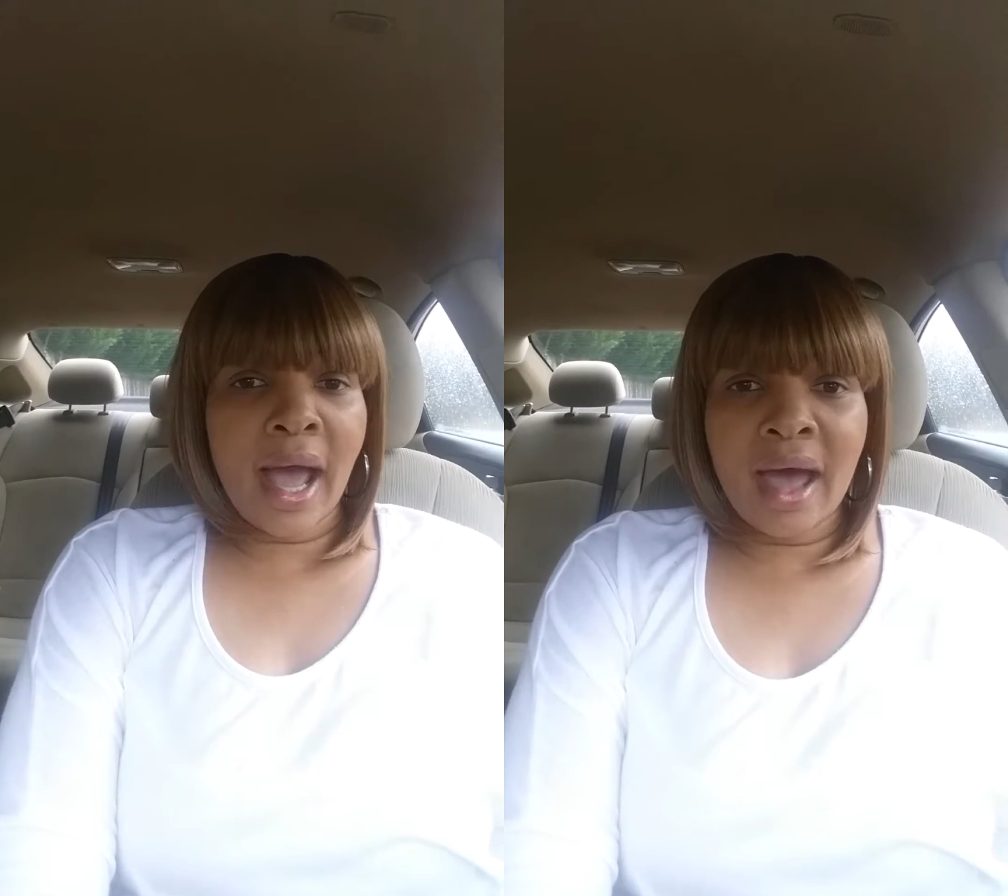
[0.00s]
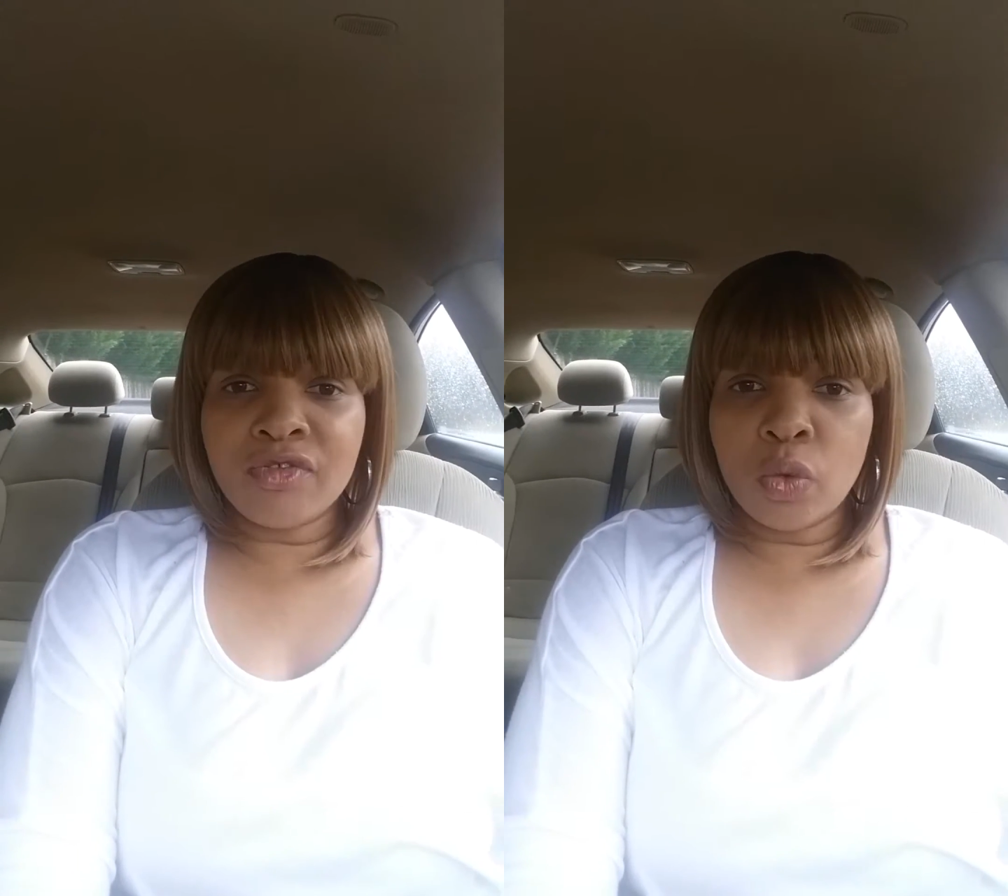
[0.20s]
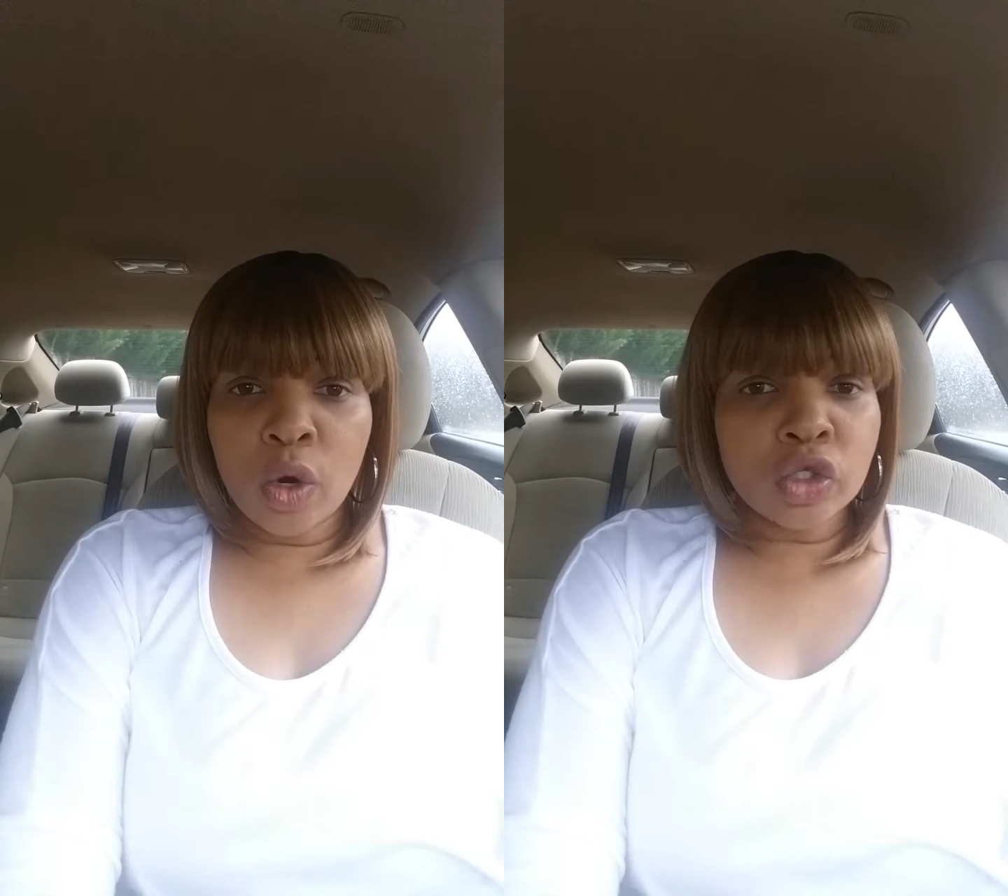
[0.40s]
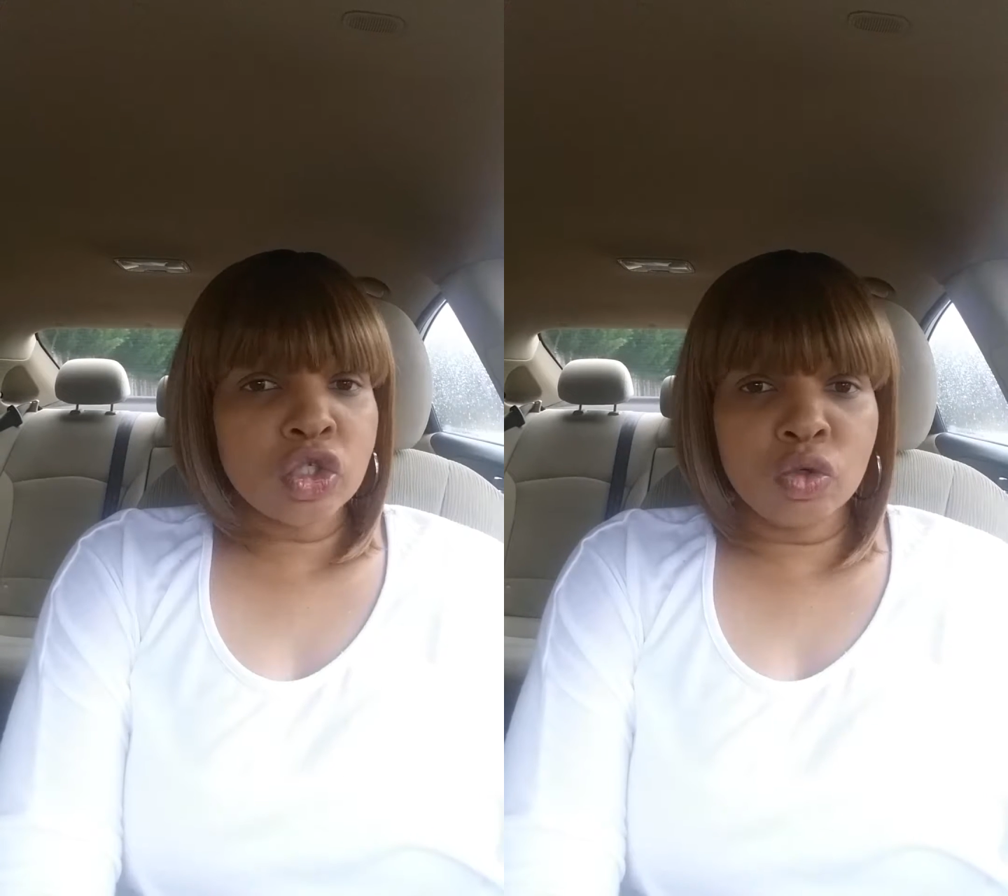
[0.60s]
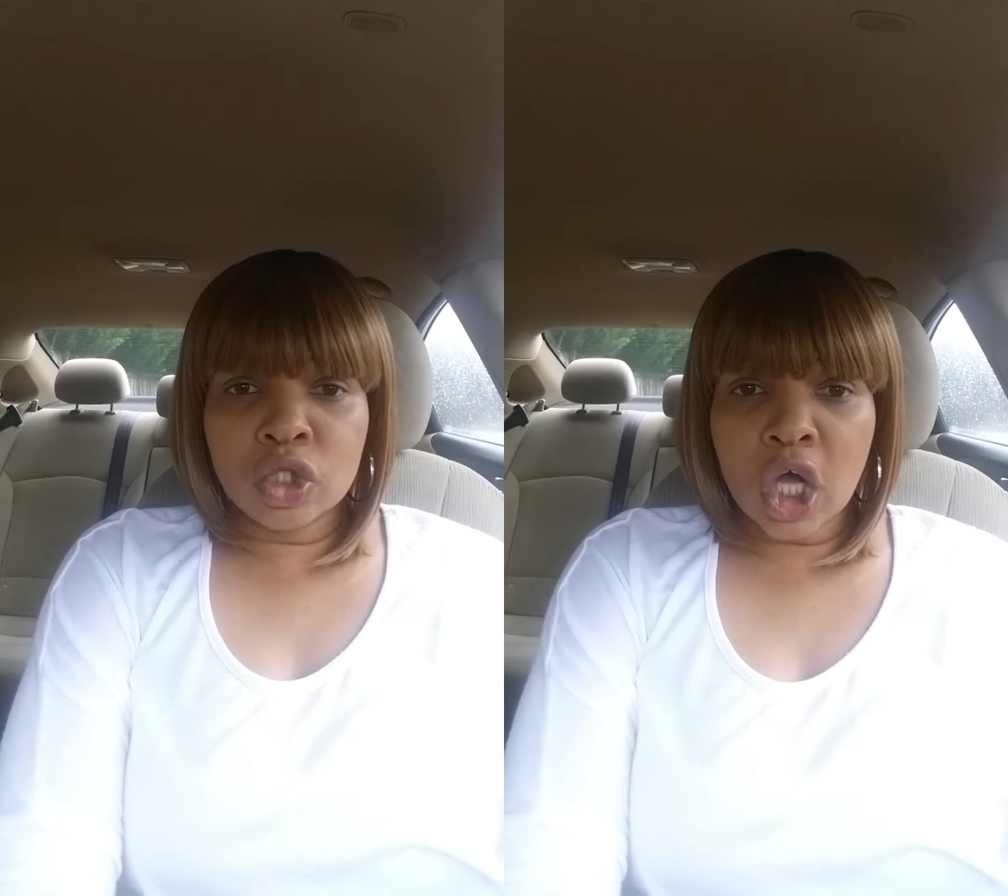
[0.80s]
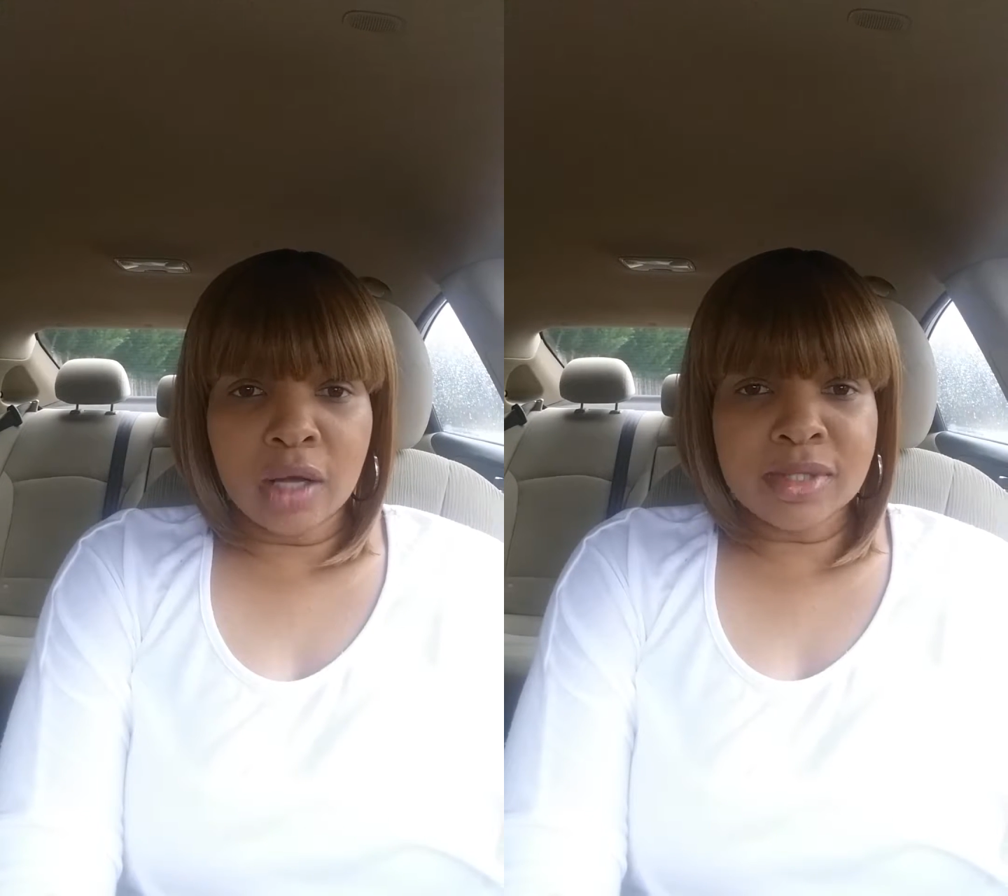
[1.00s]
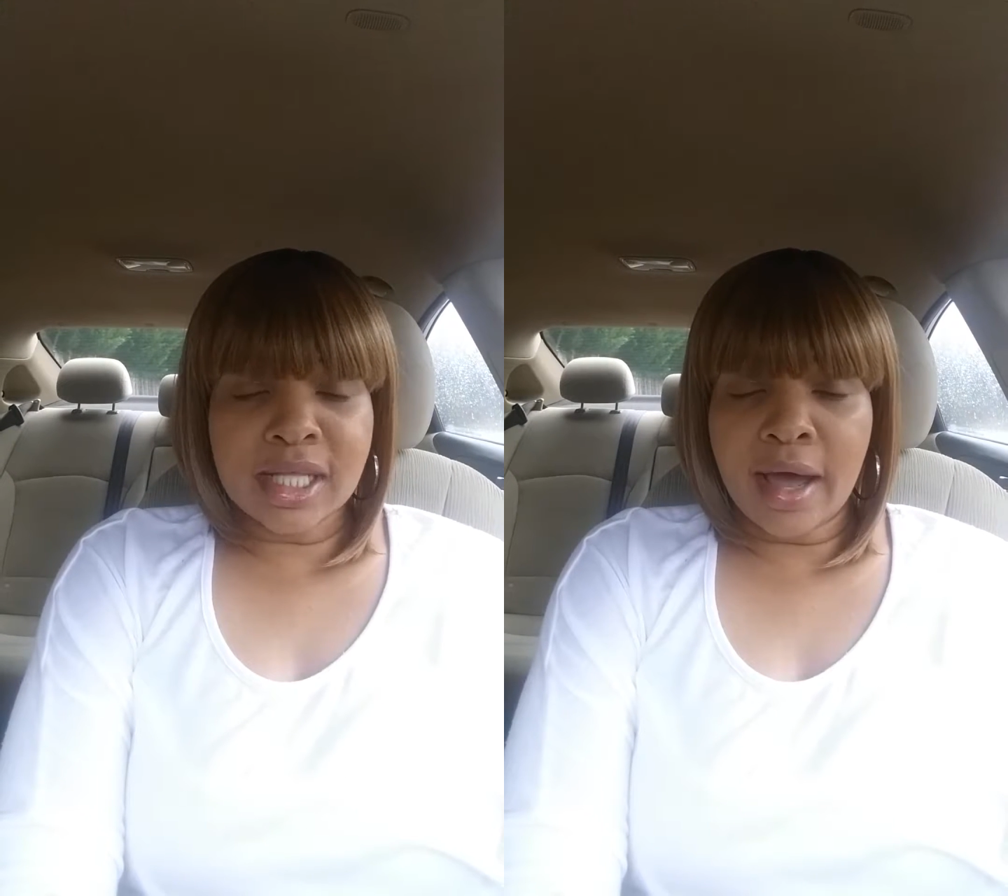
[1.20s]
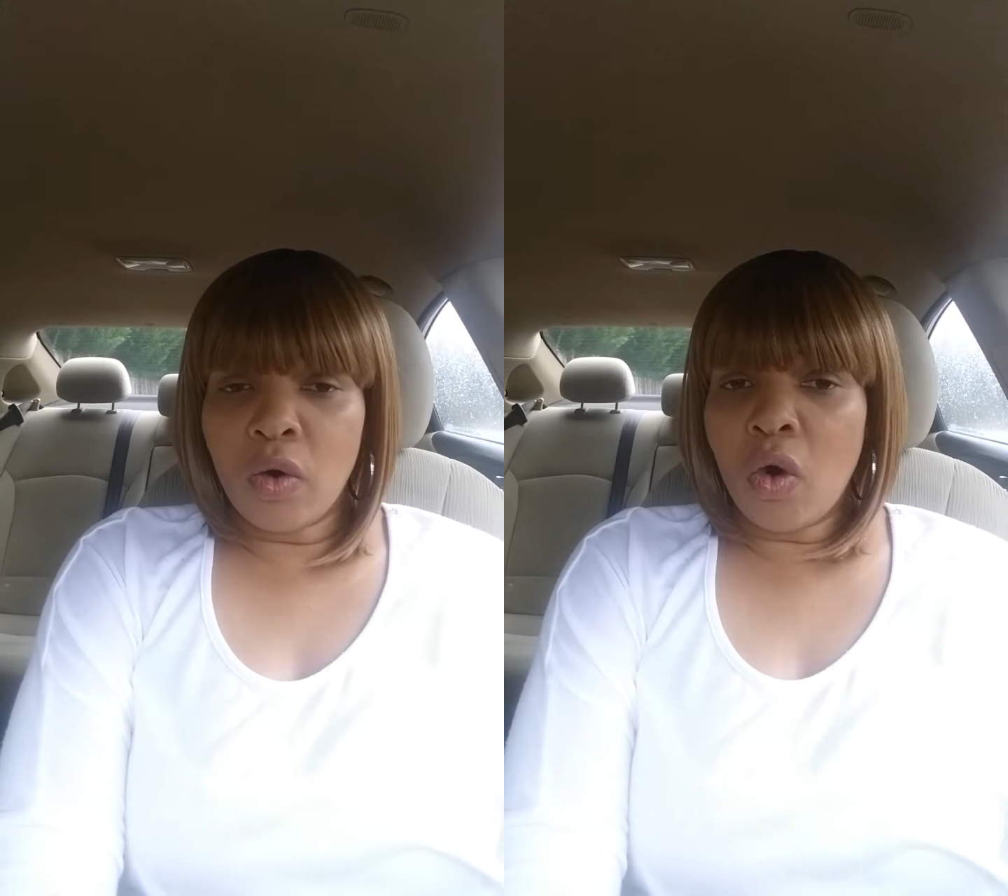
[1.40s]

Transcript: I have to work 2 jobs now,